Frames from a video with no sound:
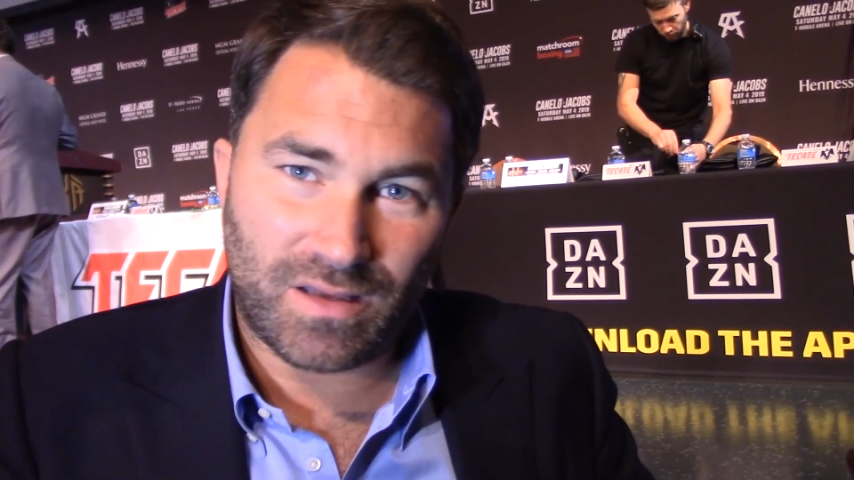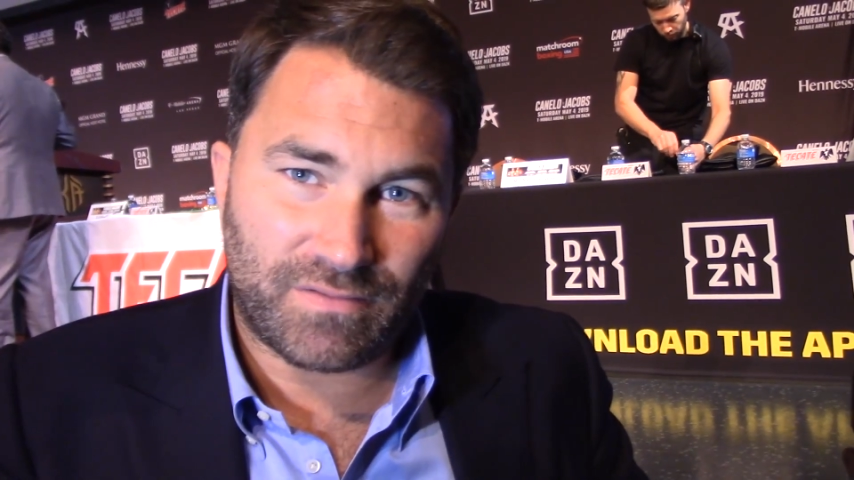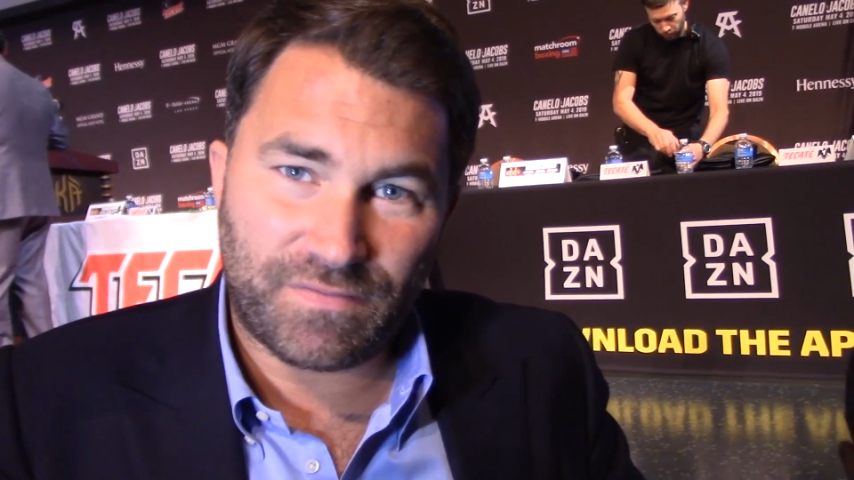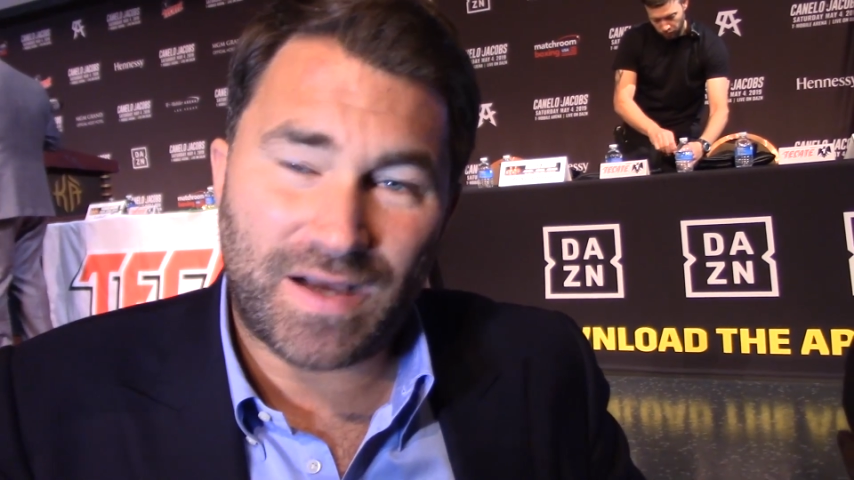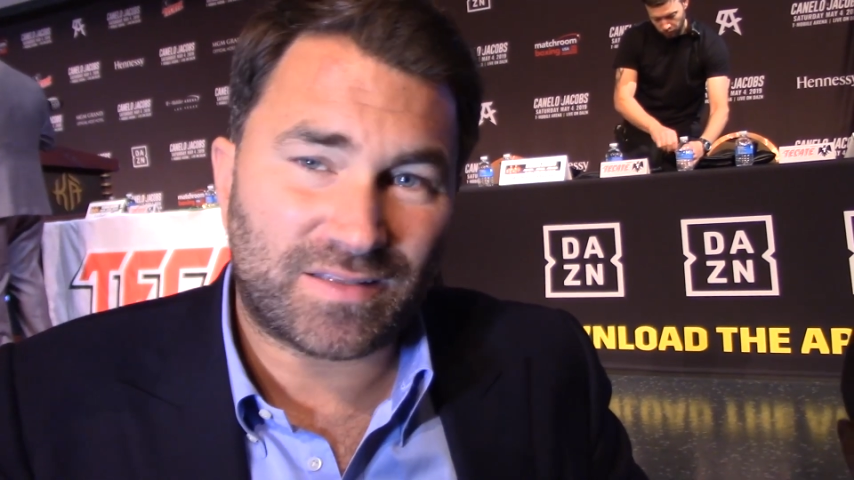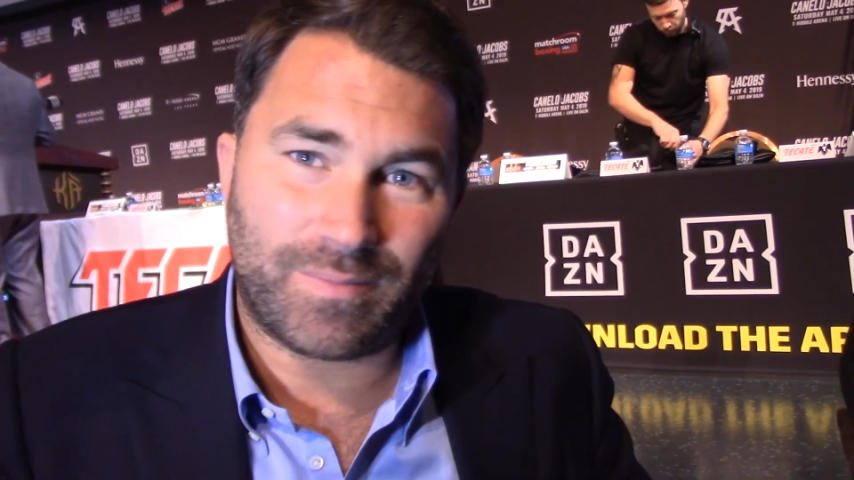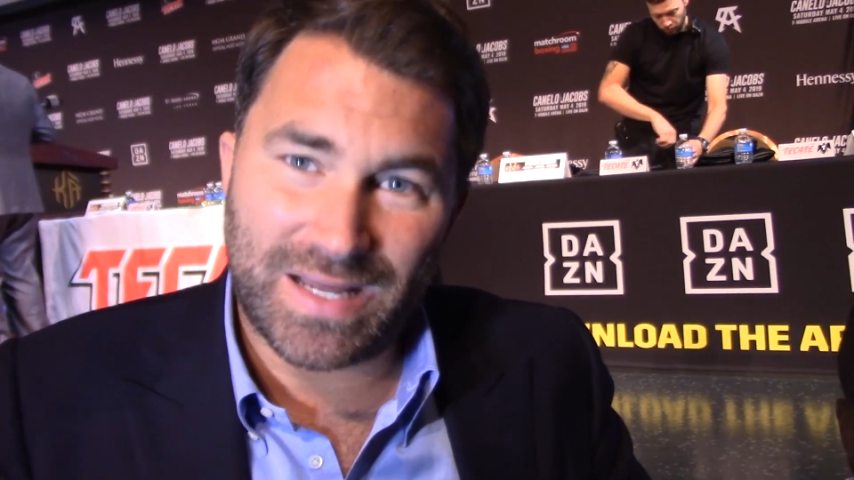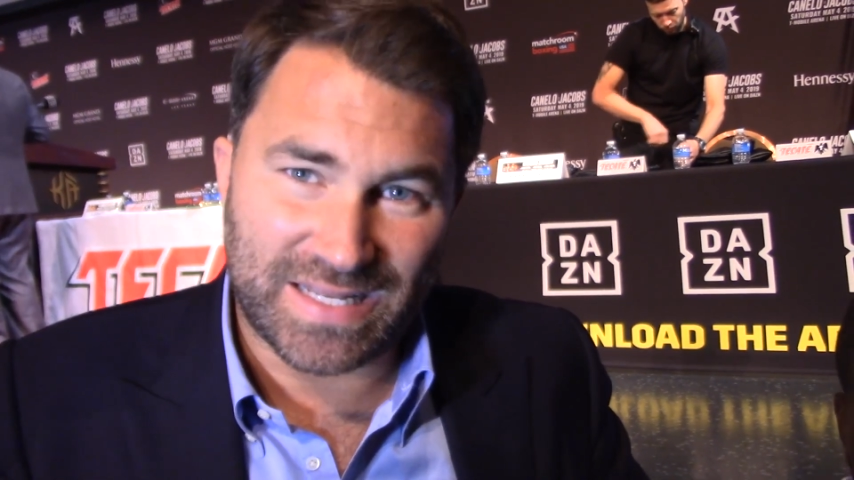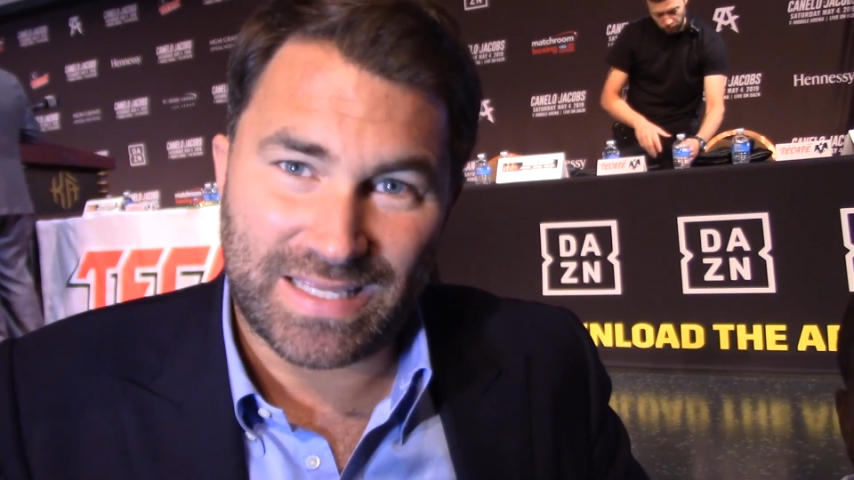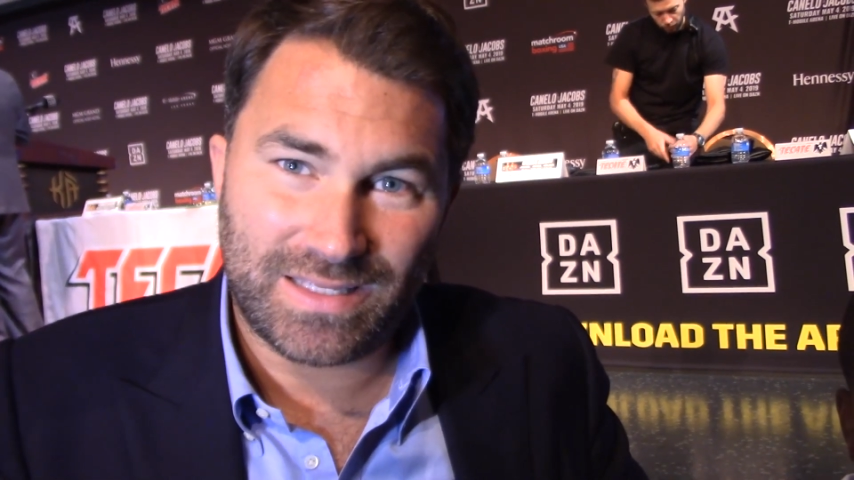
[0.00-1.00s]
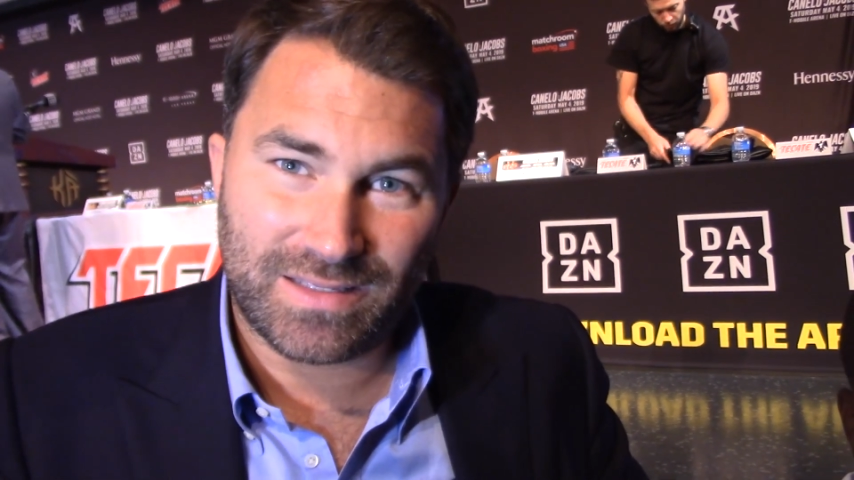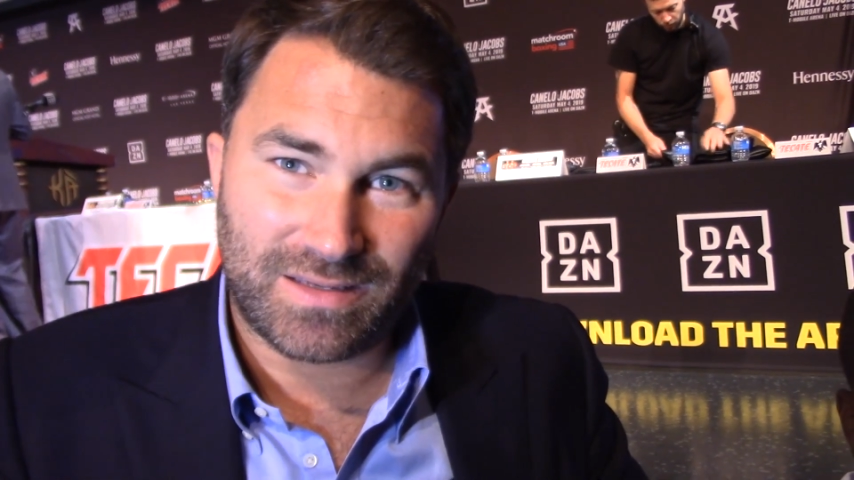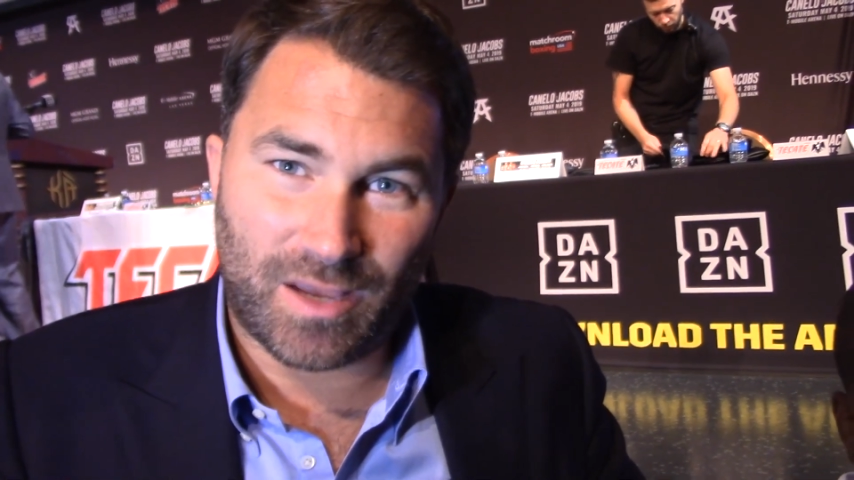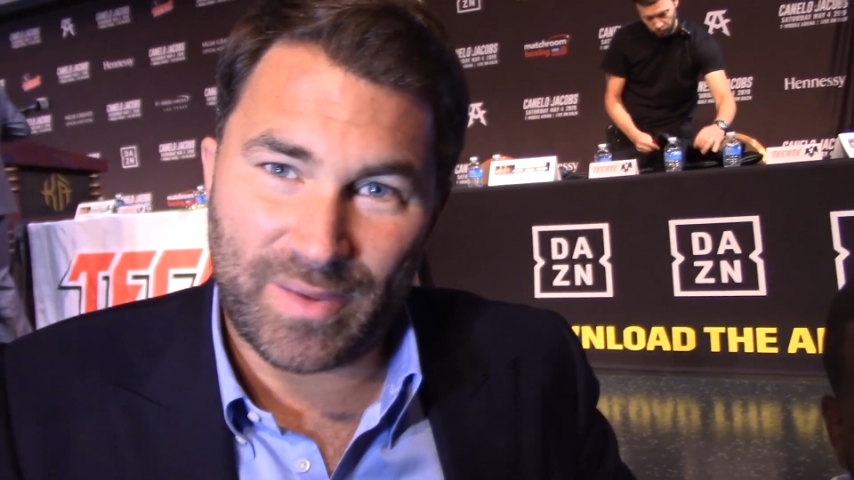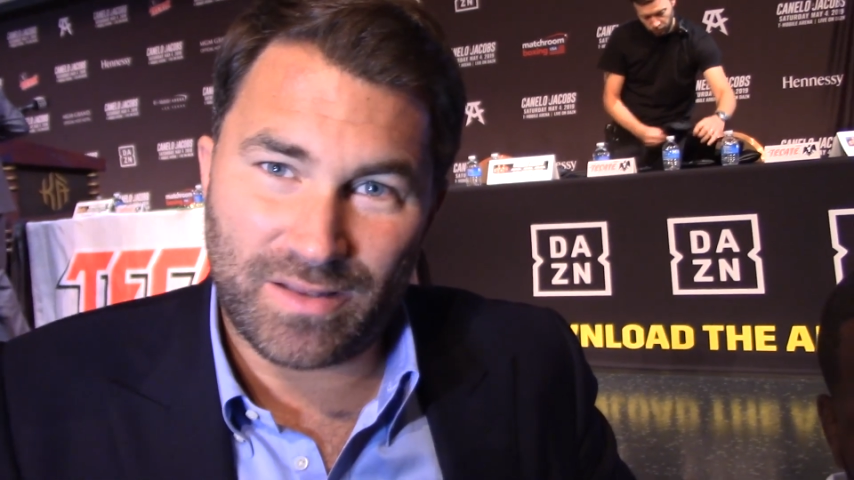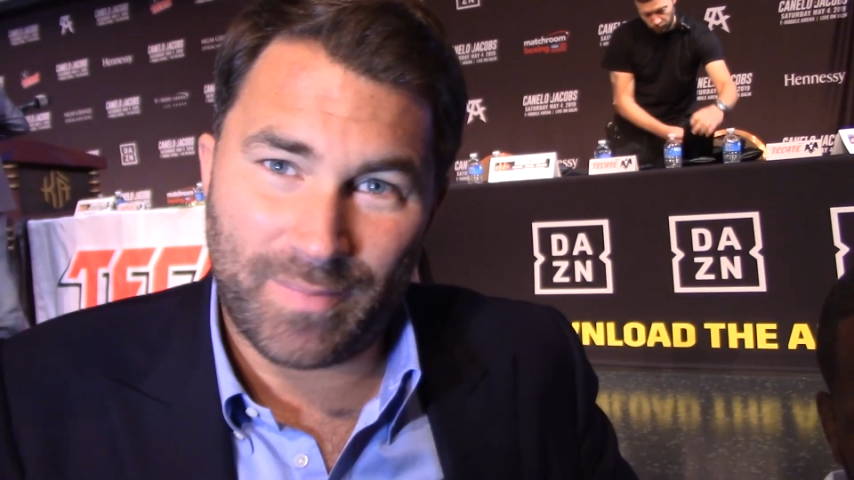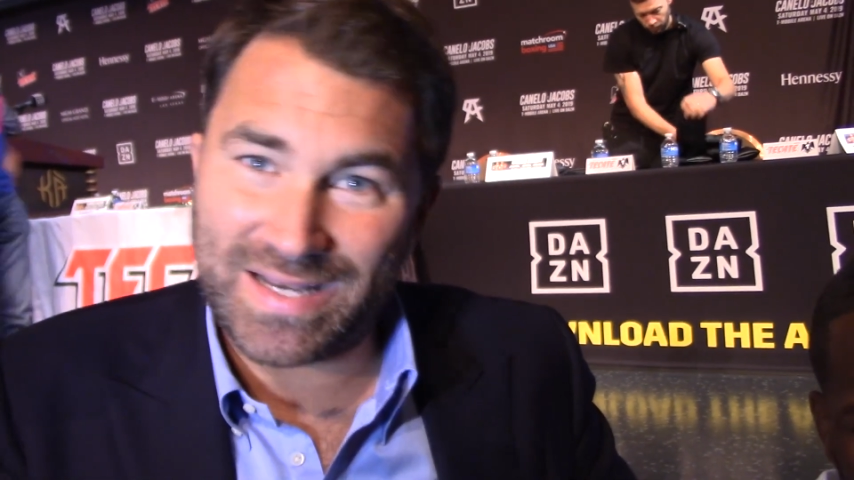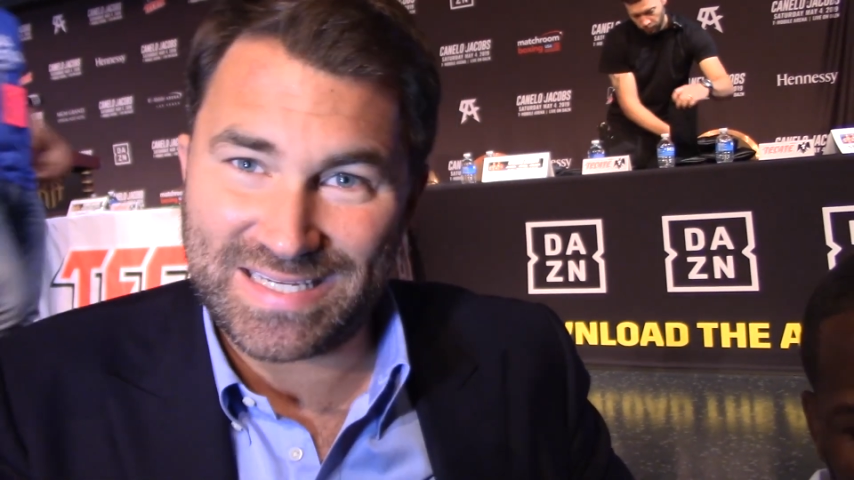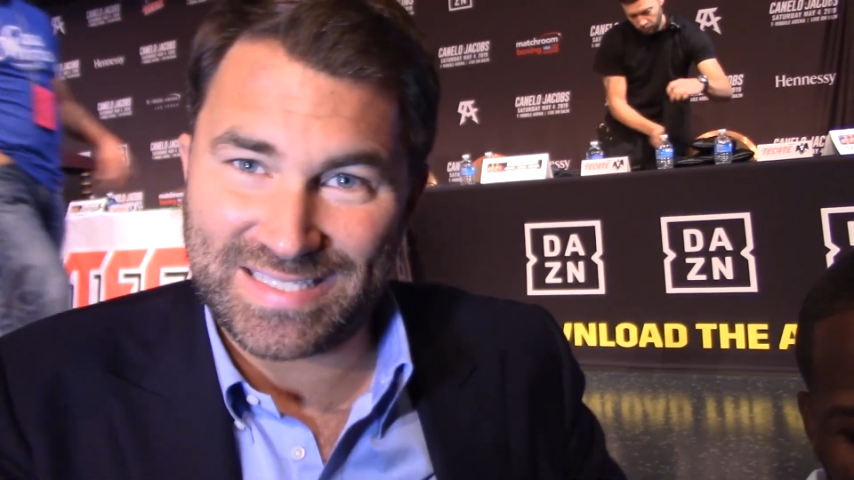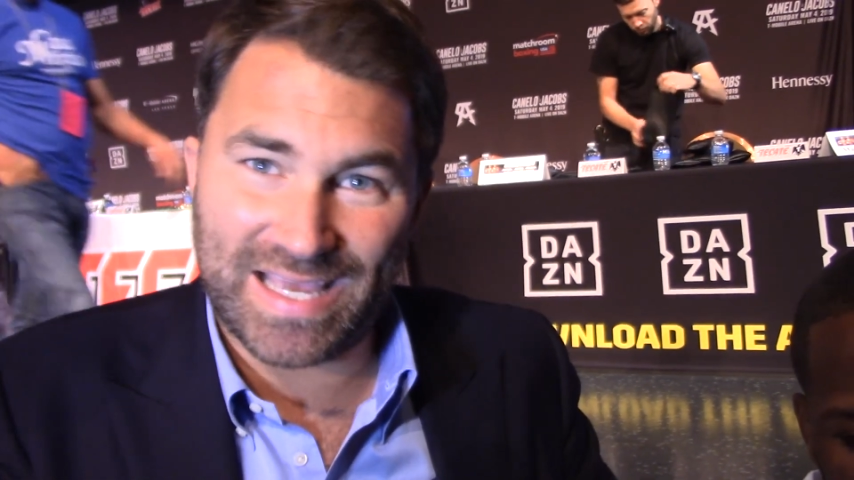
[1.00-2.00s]
fuck the money. I mean, the
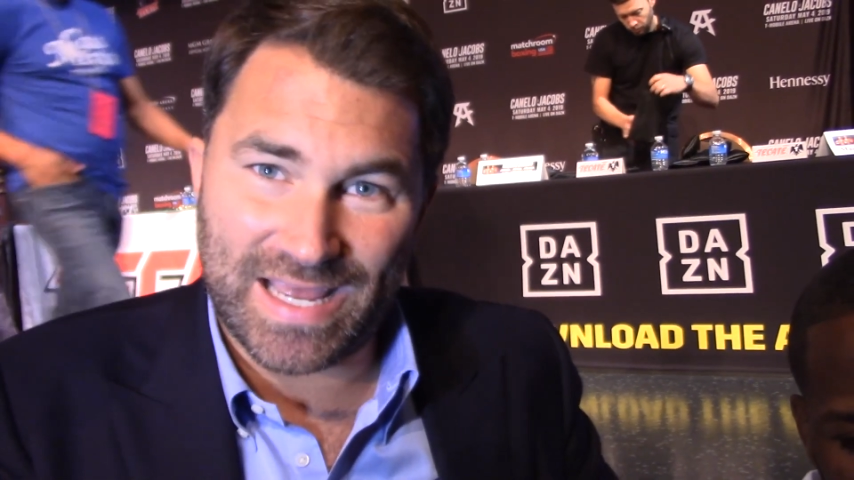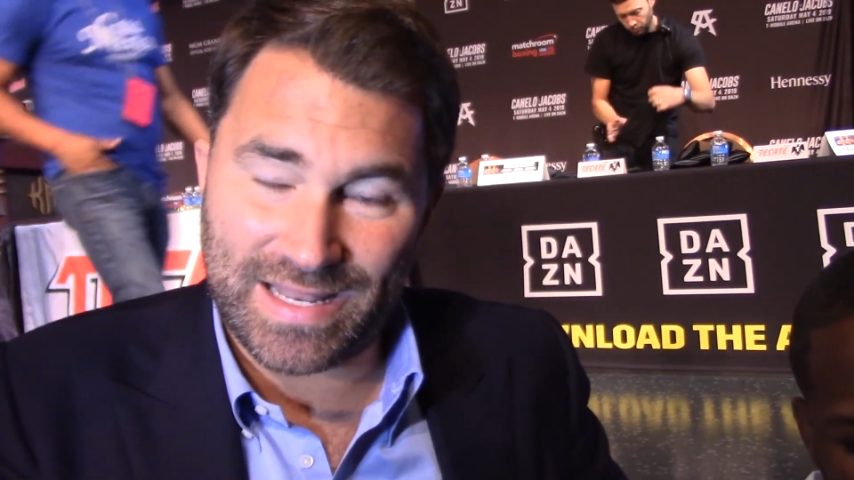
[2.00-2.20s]
money's there,